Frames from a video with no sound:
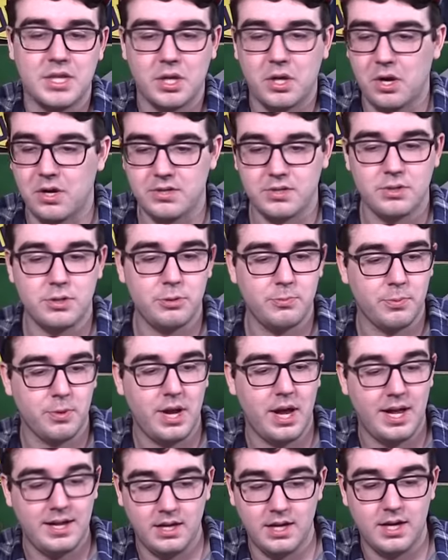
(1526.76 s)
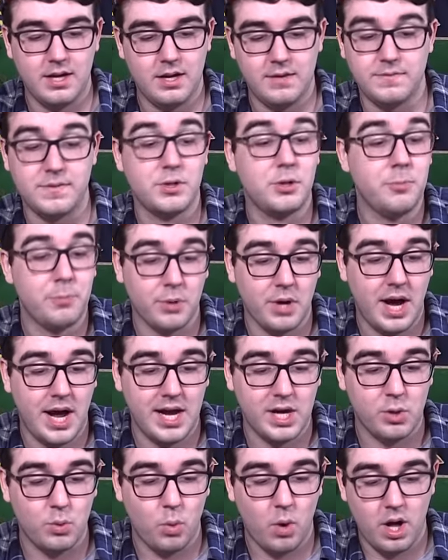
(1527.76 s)
The car's of super
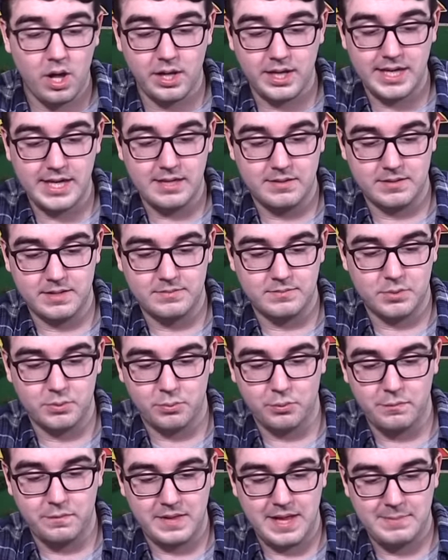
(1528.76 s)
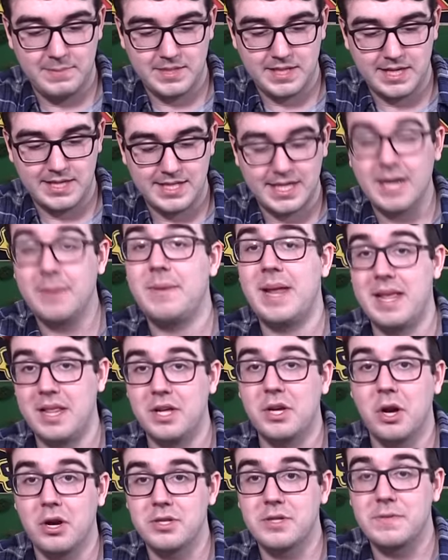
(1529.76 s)
high quality. The roof flap's kind of sticking up.
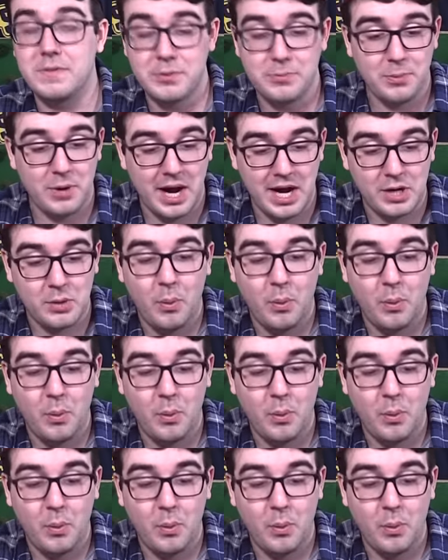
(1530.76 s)
The car's of super high